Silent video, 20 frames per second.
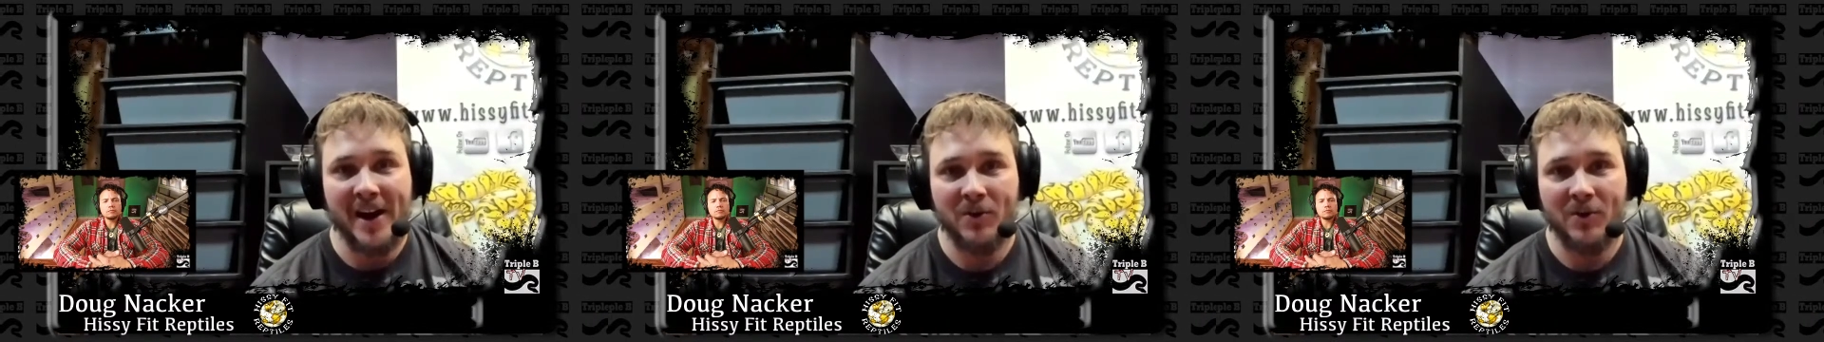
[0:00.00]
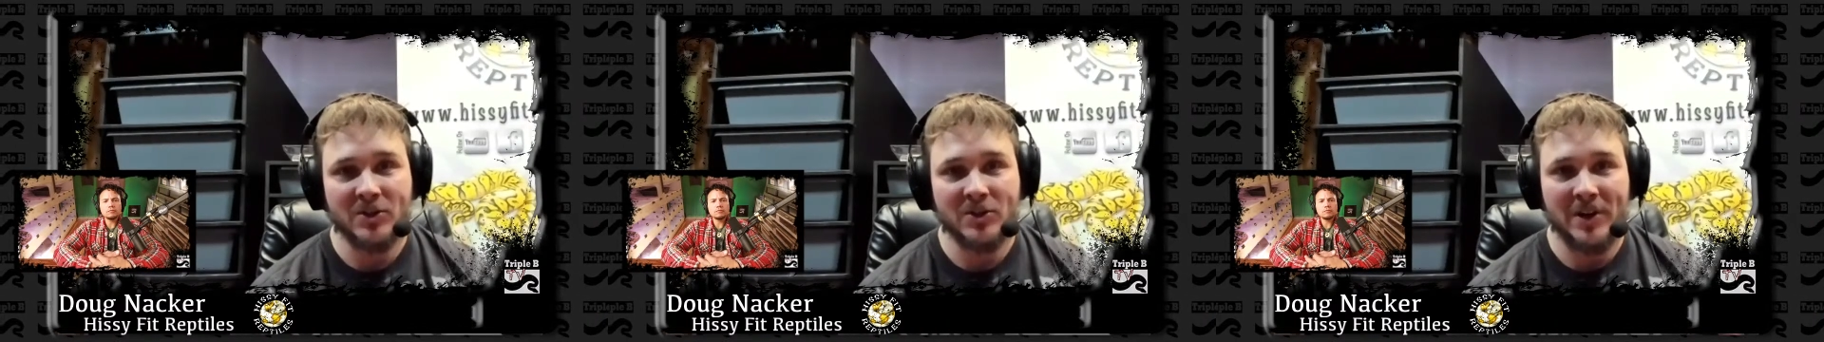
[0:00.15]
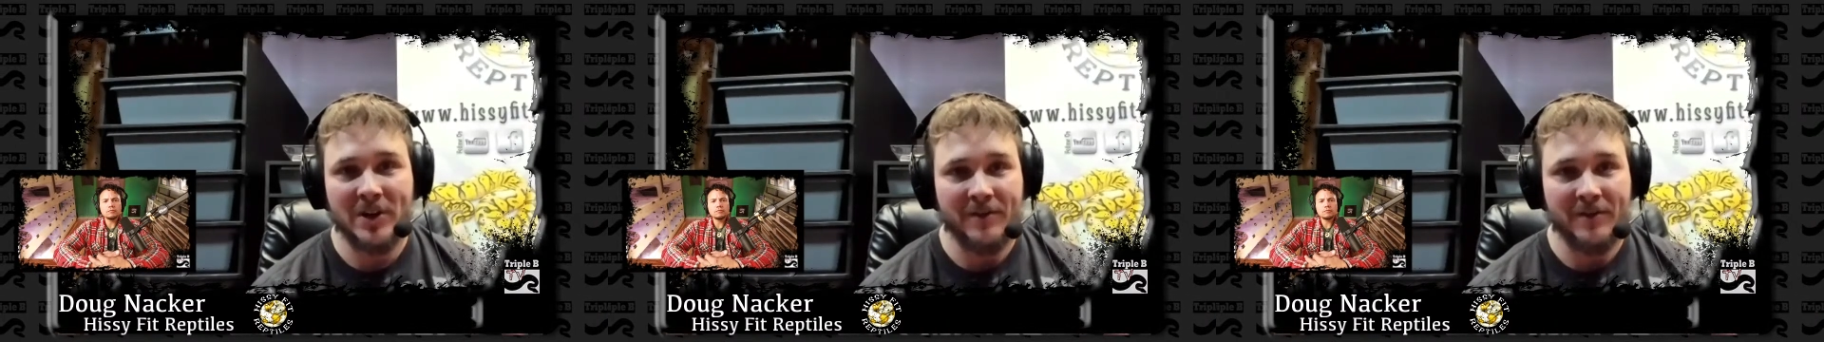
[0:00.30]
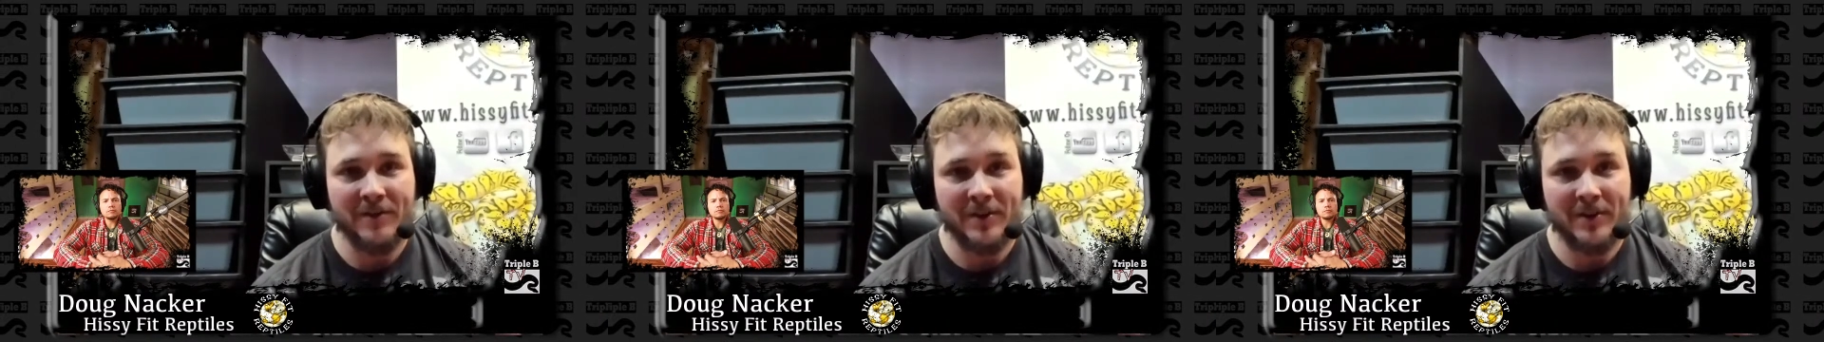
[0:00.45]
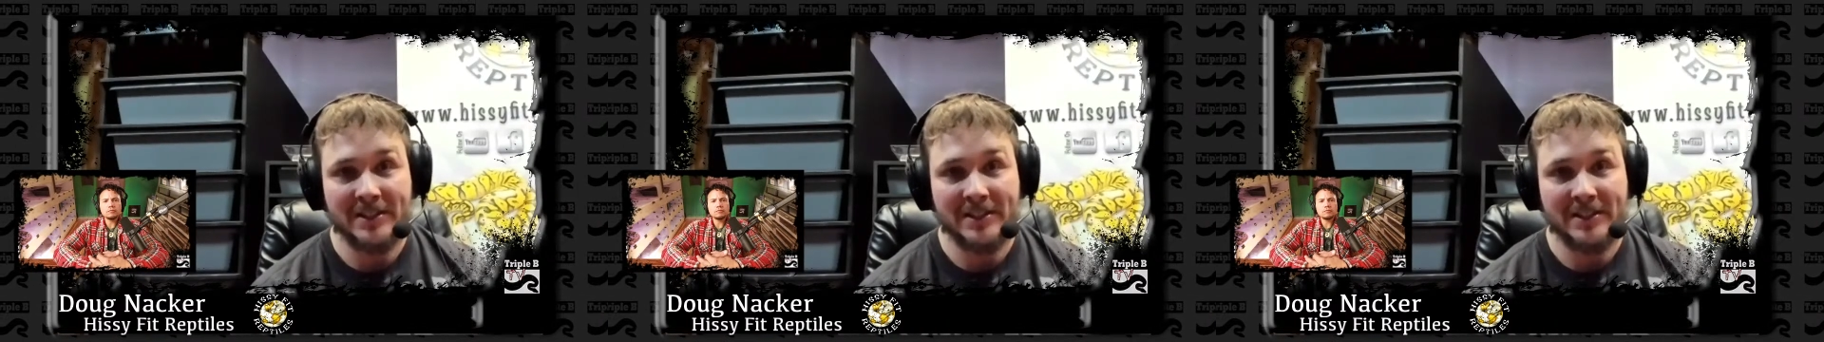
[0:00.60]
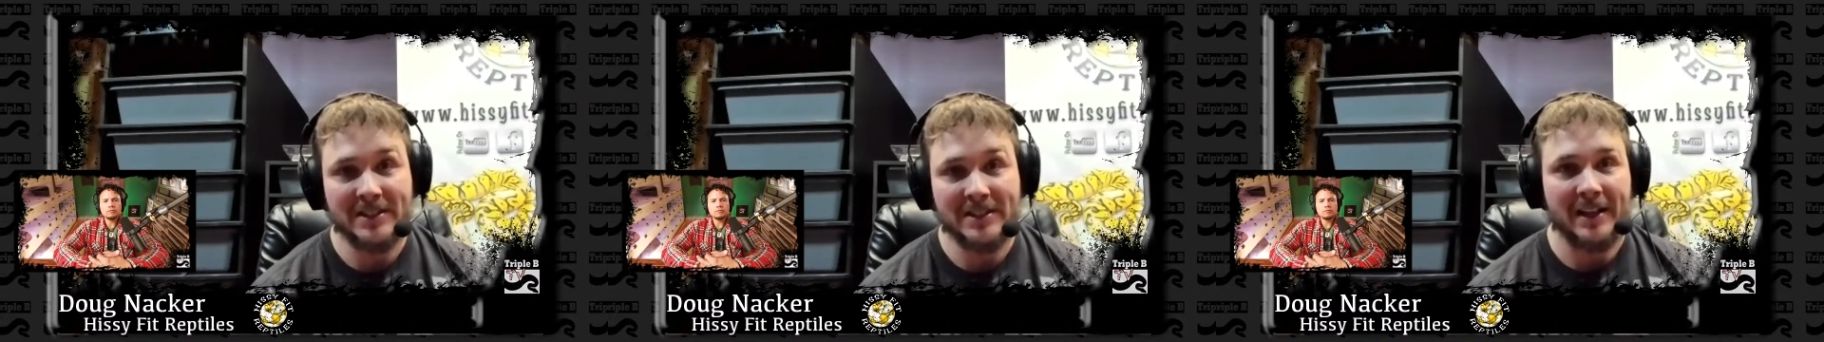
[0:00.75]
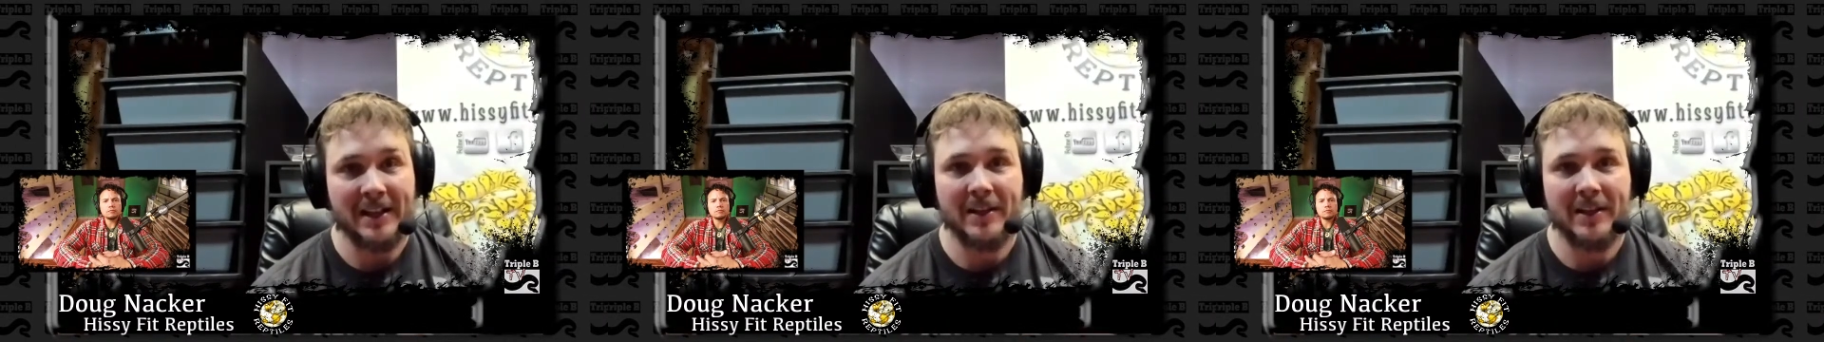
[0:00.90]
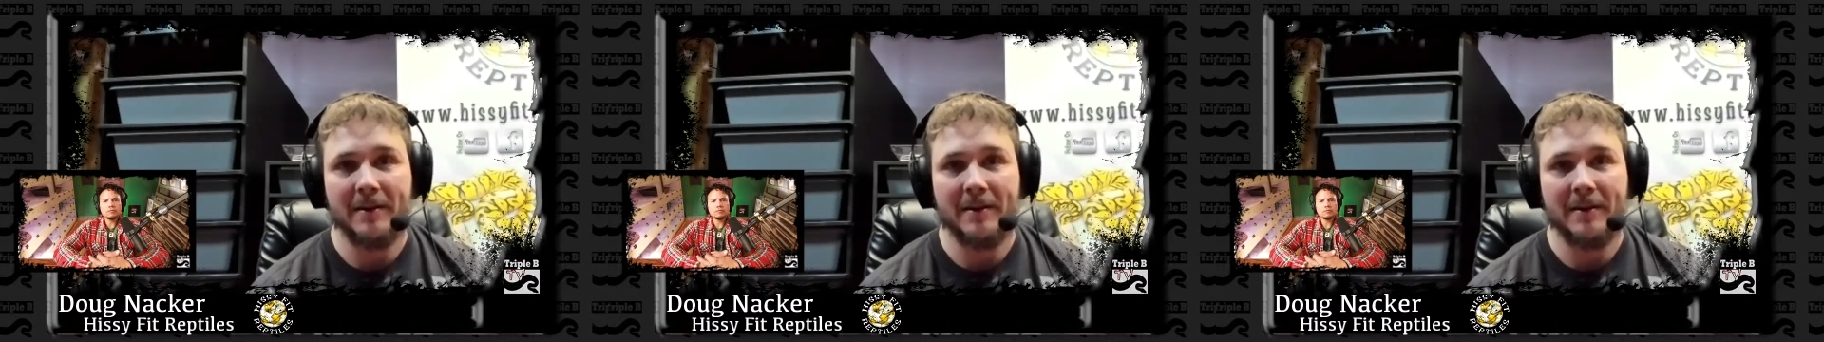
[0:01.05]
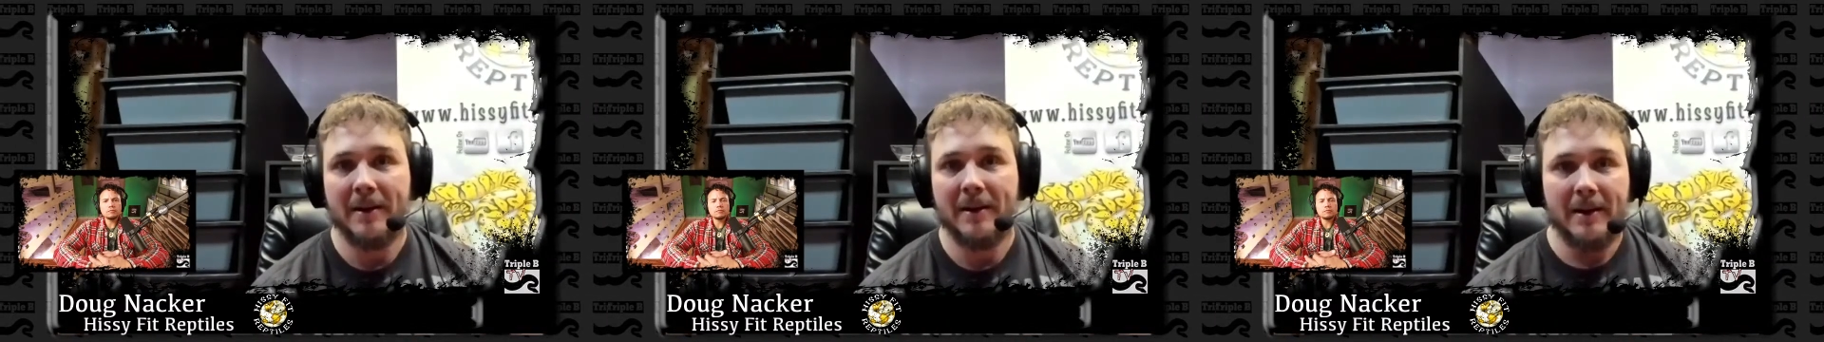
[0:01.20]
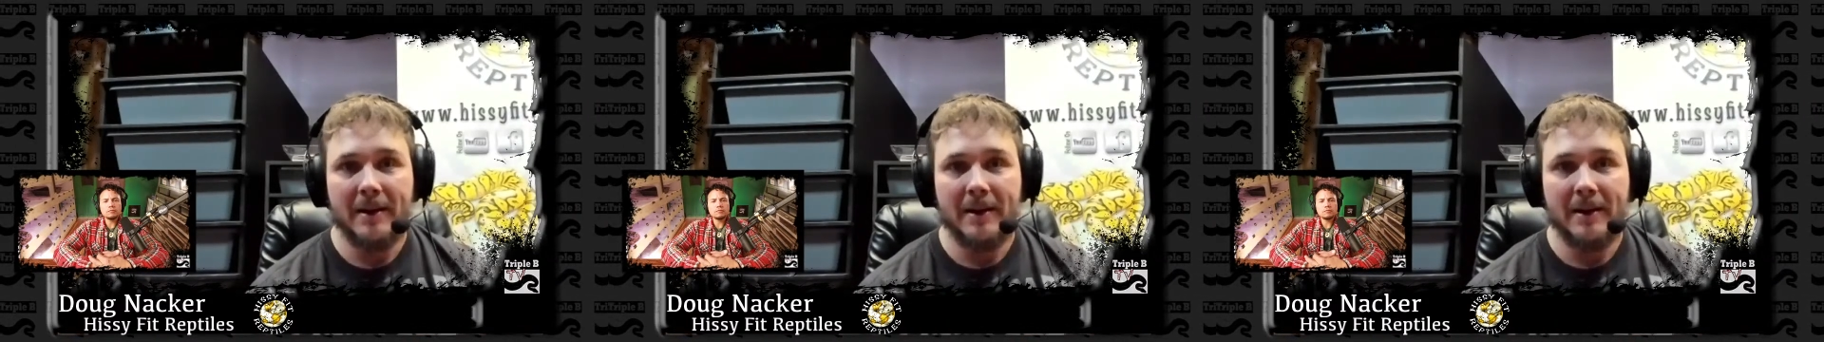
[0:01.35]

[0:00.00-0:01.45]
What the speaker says: hours or whatever. Cause like the